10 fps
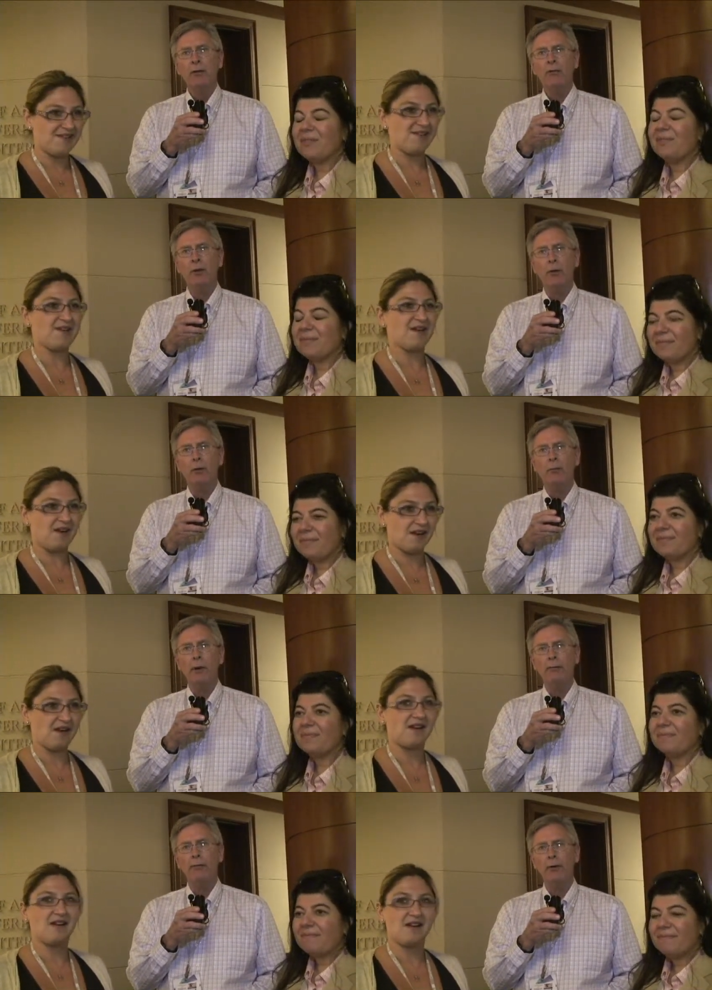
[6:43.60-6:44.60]
Speaker 1: So
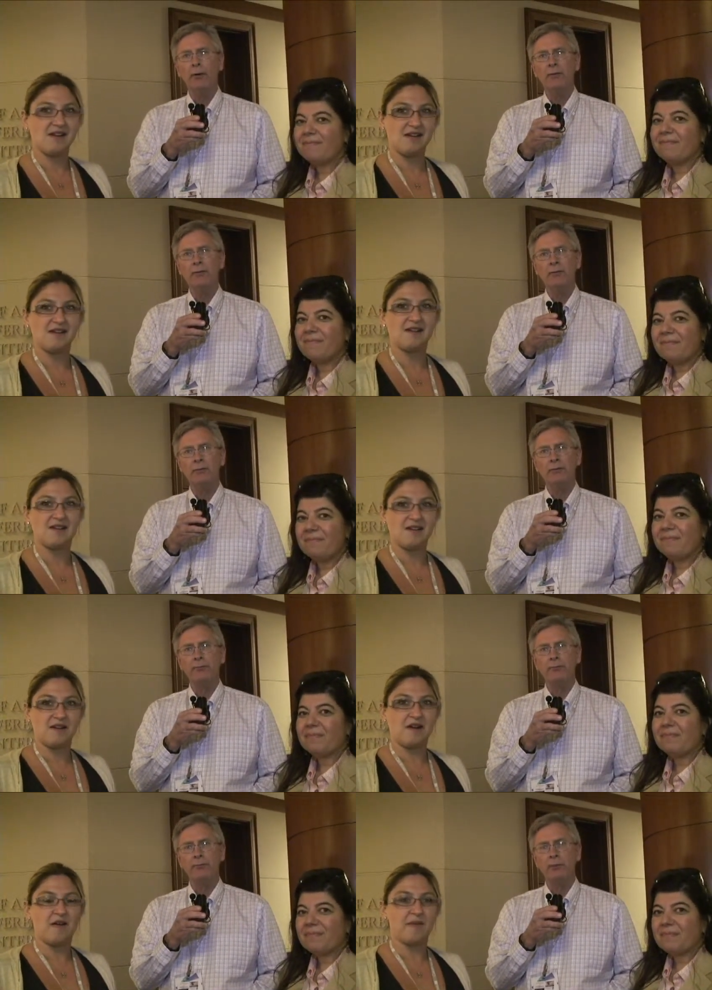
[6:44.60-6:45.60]
my focus
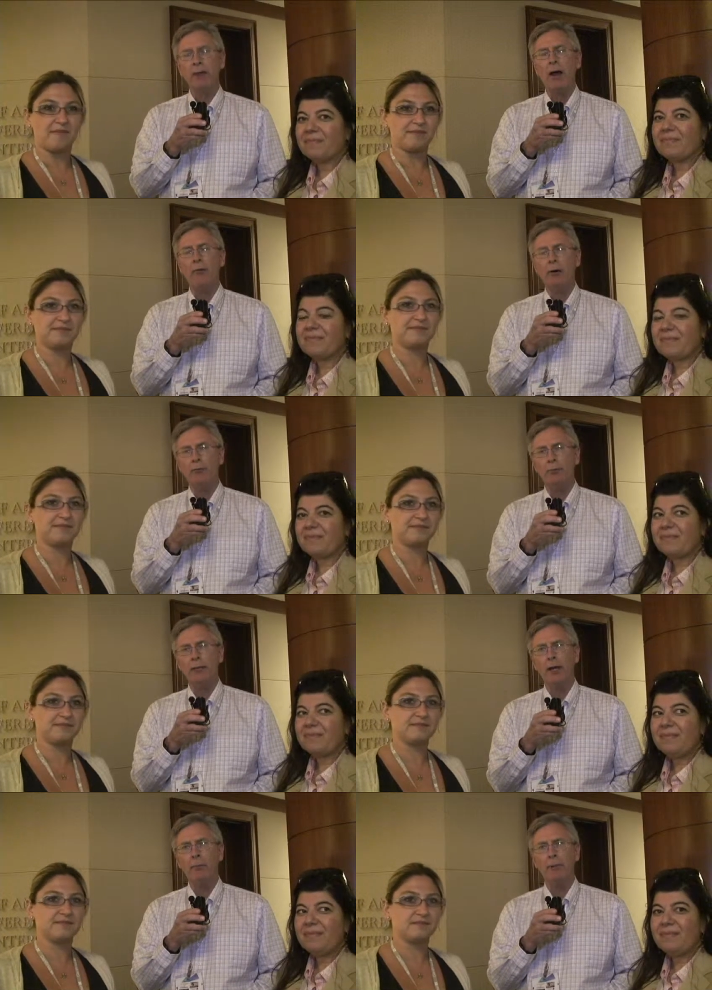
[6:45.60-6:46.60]
from now on will
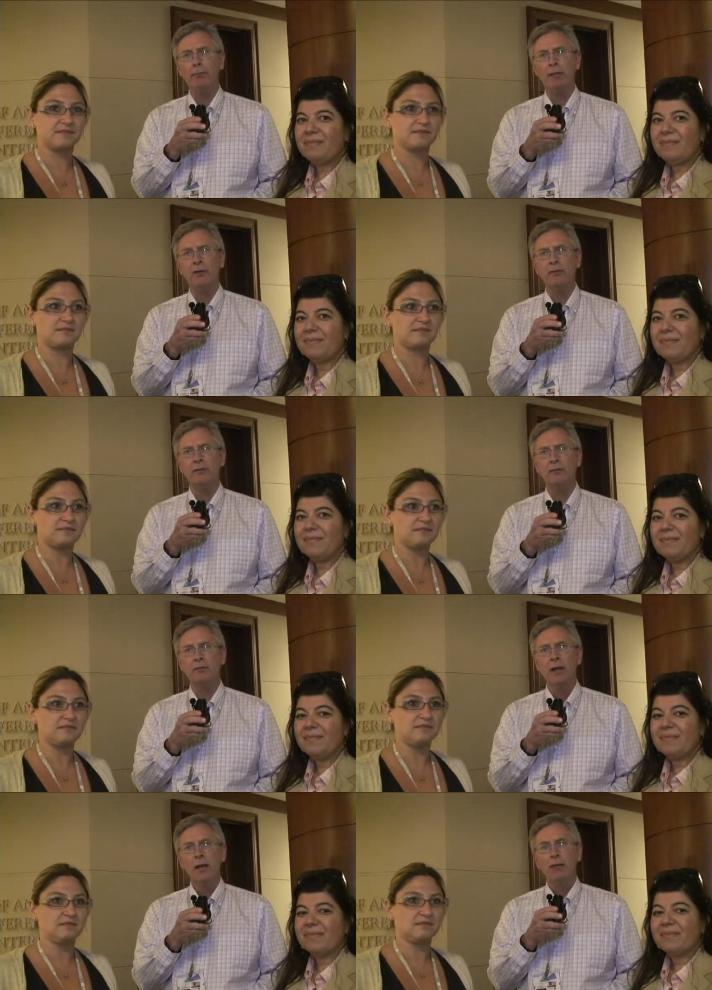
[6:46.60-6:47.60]
be helping
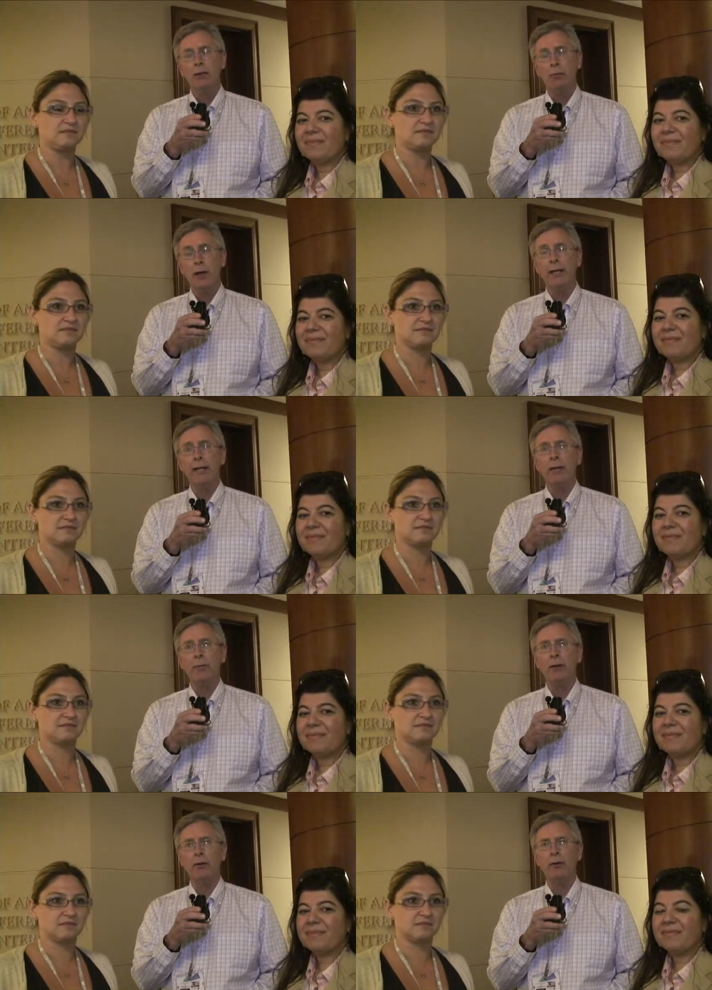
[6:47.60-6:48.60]
patients that want to
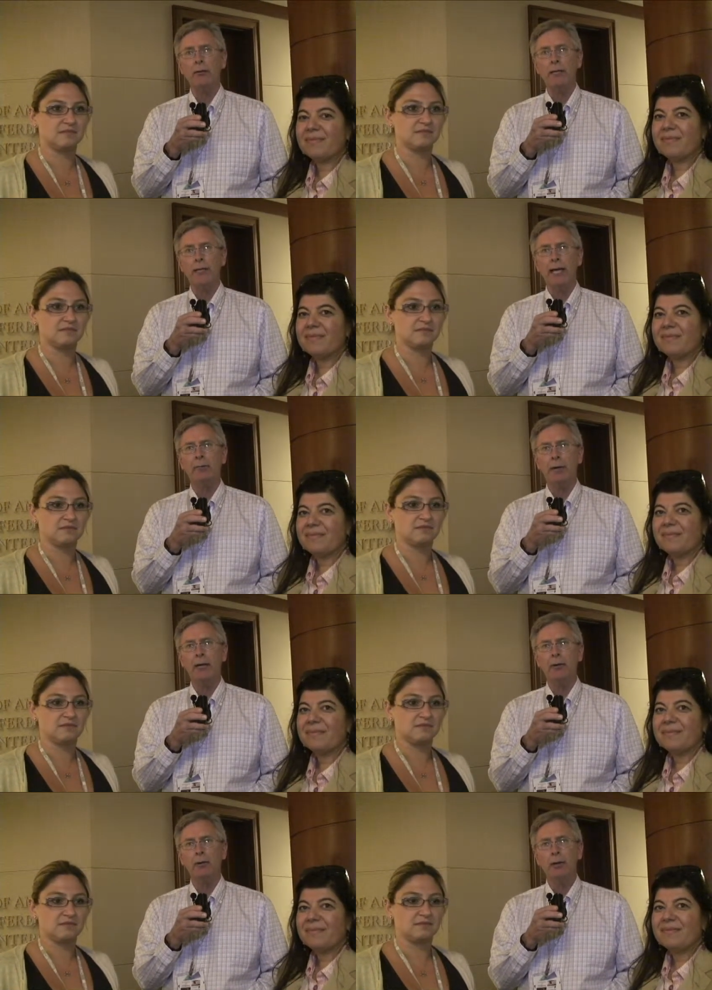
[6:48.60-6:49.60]
get better get
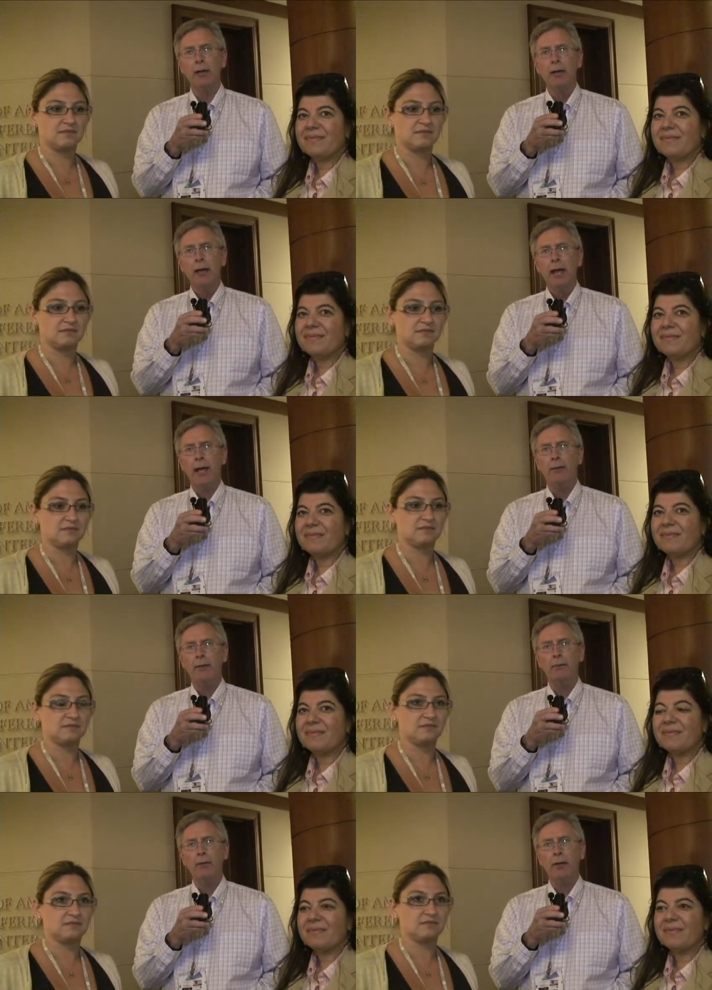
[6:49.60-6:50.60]
better,
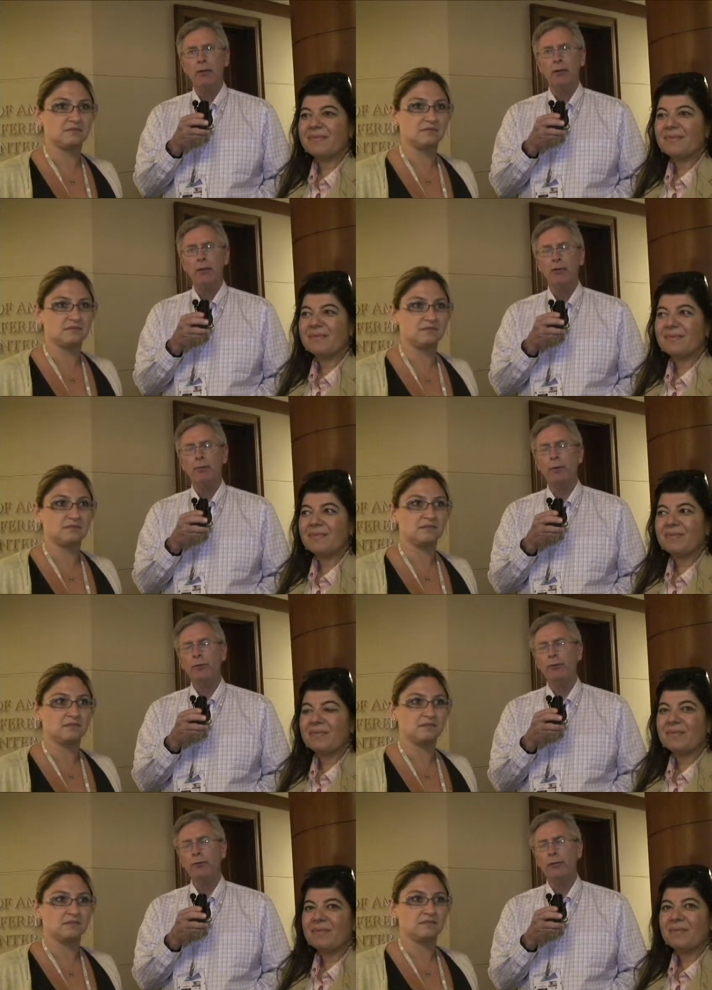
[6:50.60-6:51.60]
and you know as
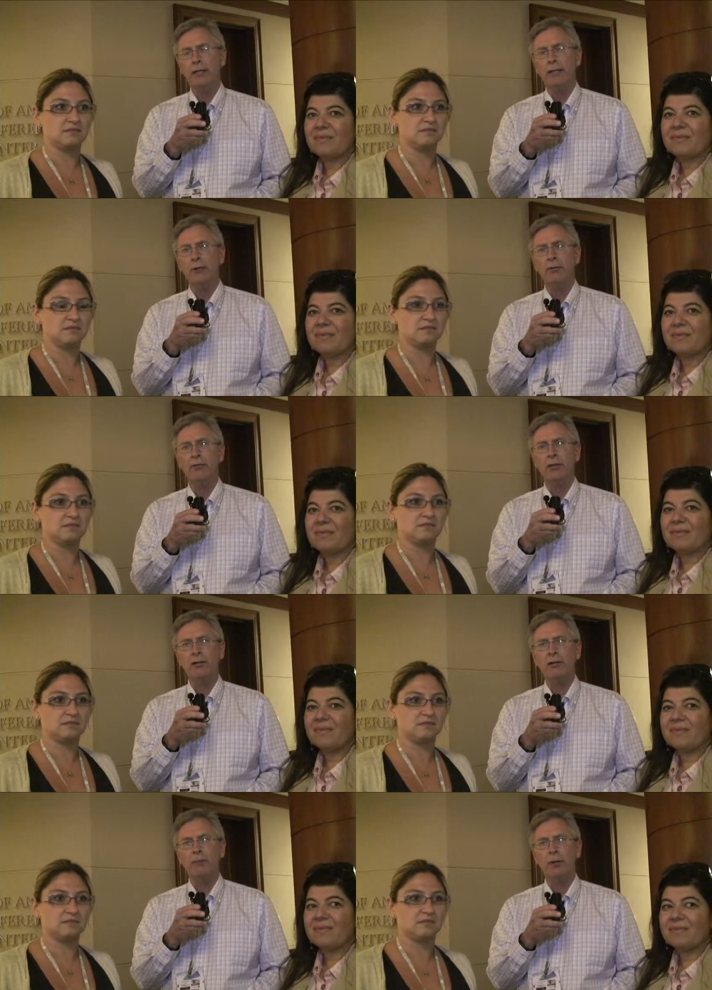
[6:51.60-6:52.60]
well as treating their
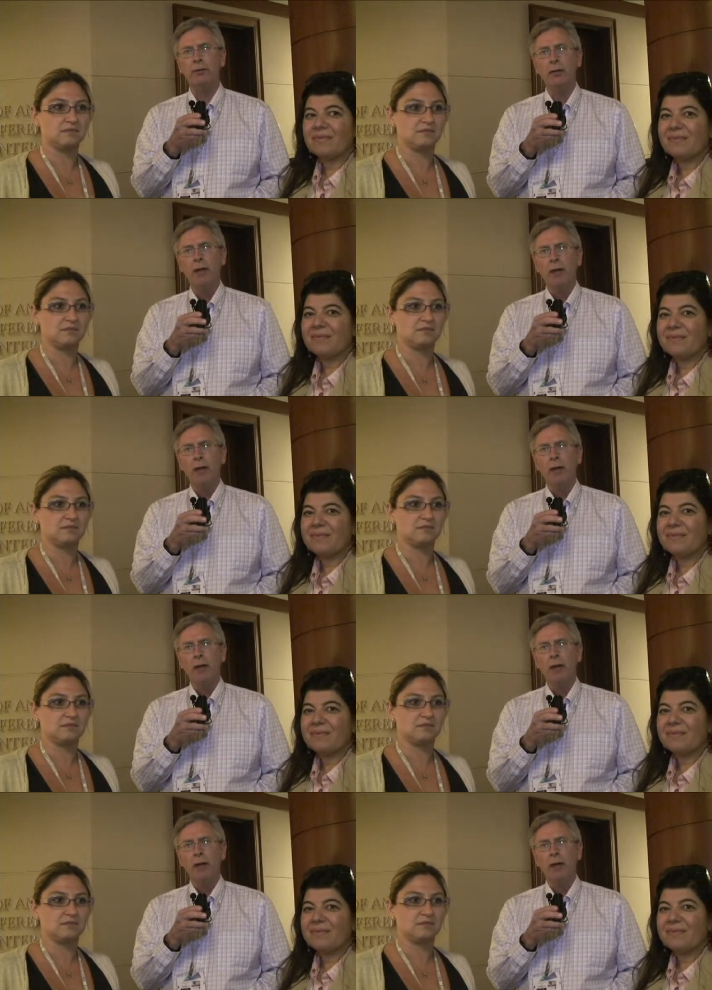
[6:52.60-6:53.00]
disease, but.